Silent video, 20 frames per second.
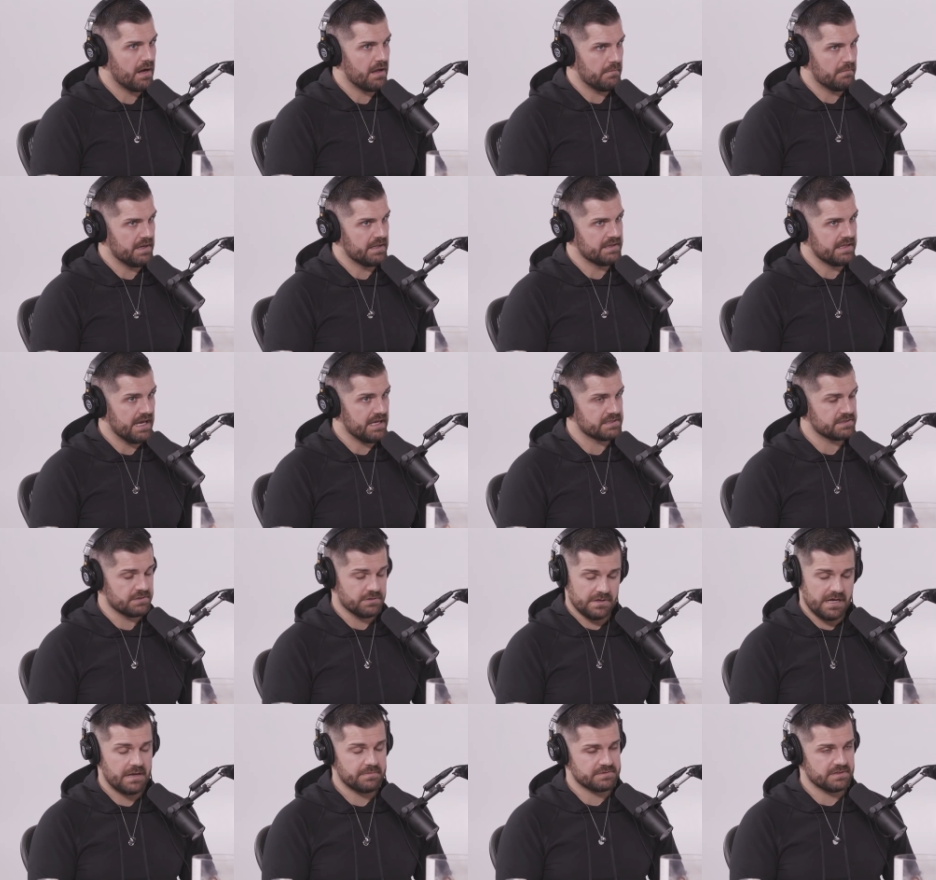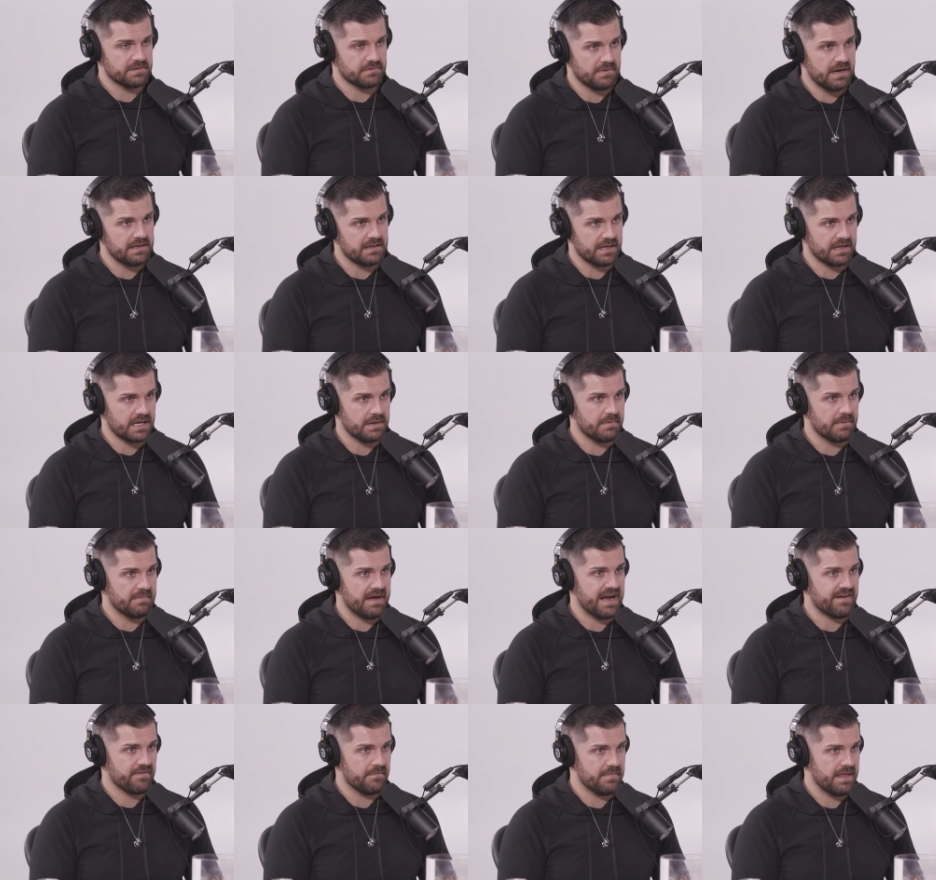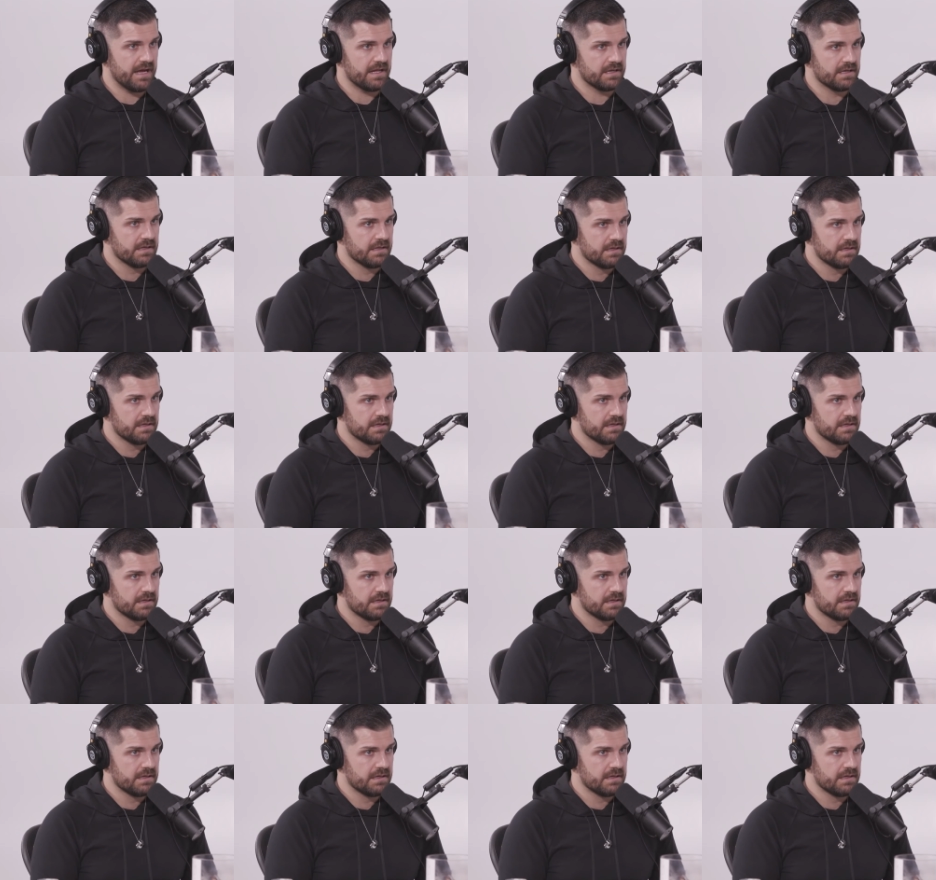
But yes, you're absolutely right. Like, coming back from that